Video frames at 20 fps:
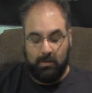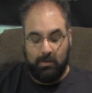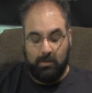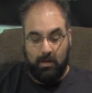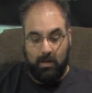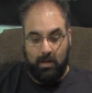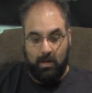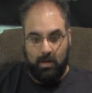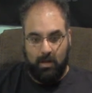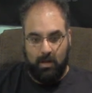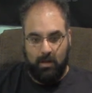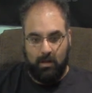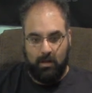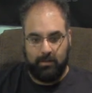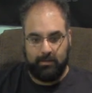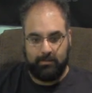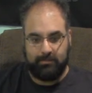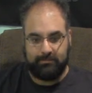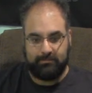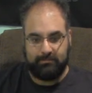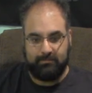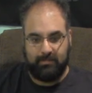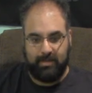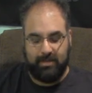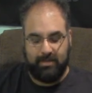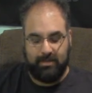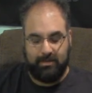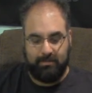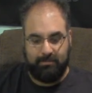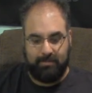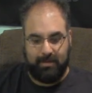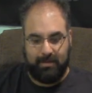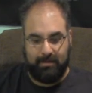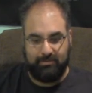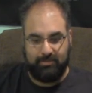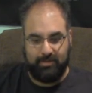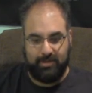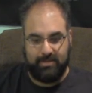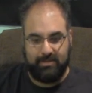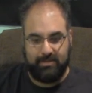Oh, my ear popped
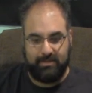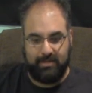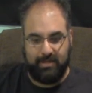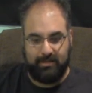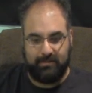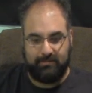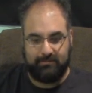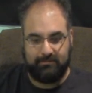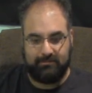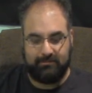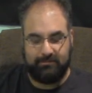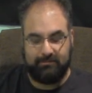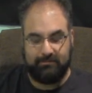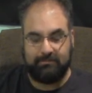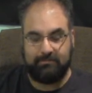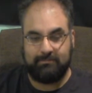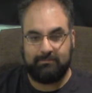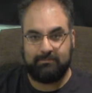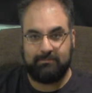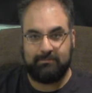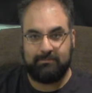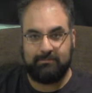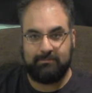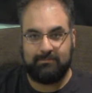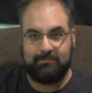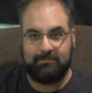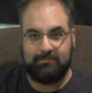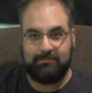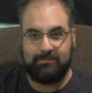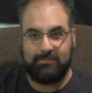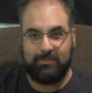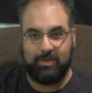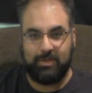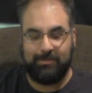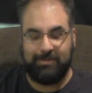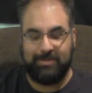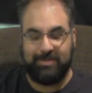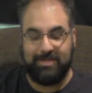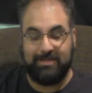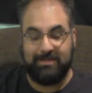when I did that. You're going
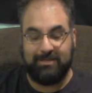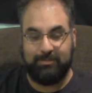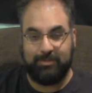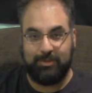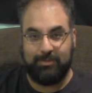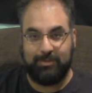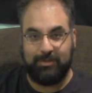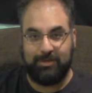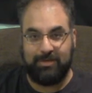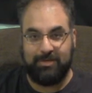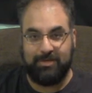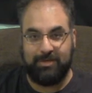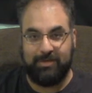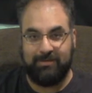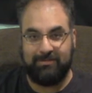to put that in the blooper, aren't you?